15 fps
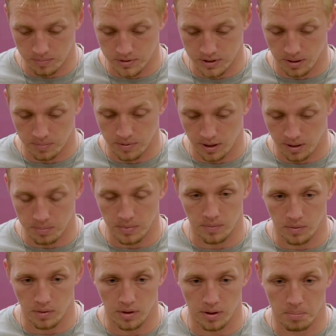something I've been
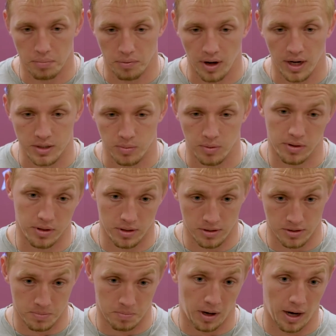really impressed with and
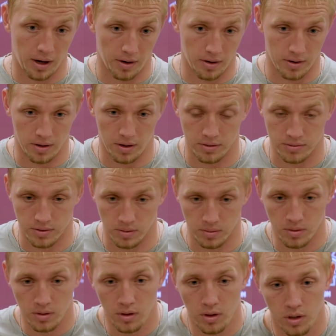inspired, and
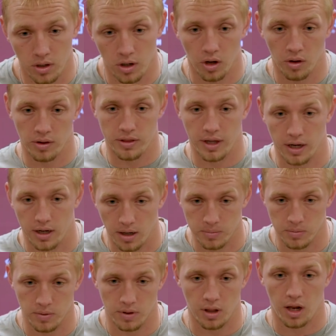also know that that
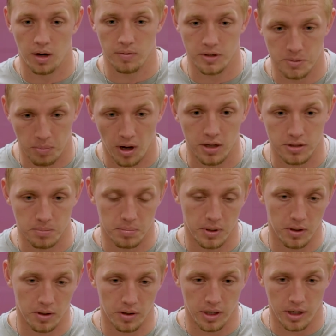comes with a lot of
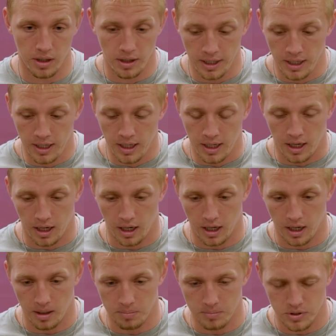responsibility.
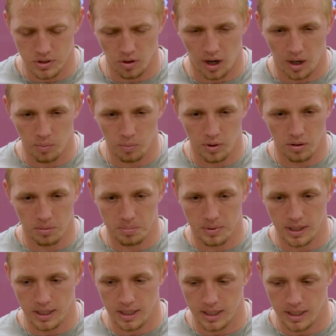So I will
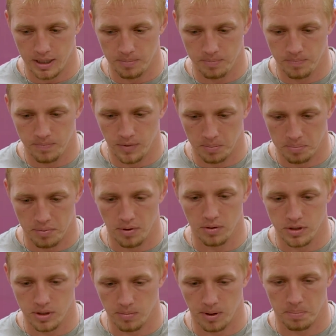be
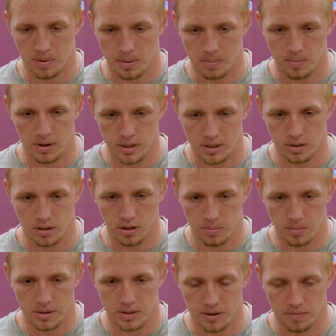approaching my preparation a
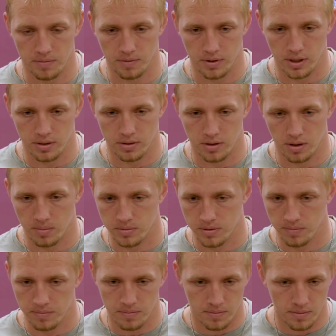little bit differently in terms
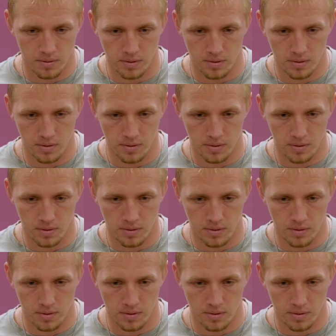of